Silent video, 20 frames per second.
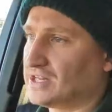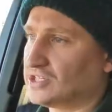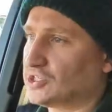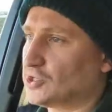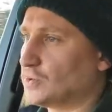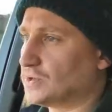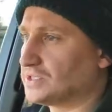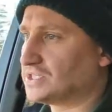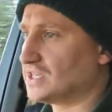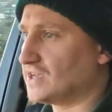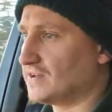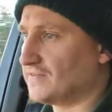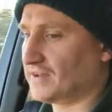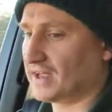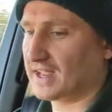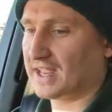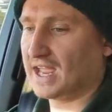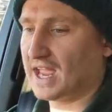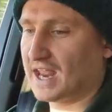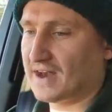intuitive,
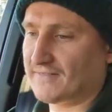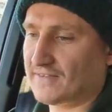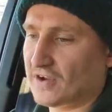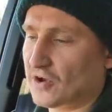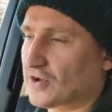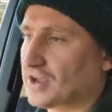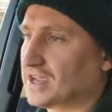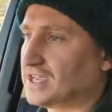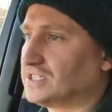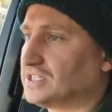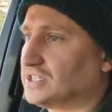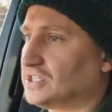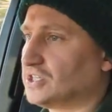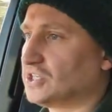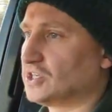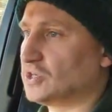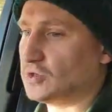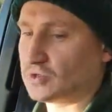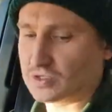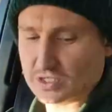again, very easy to
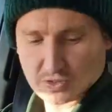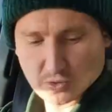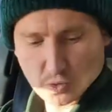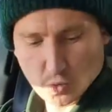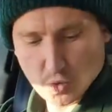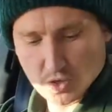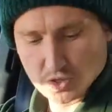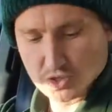use. It's all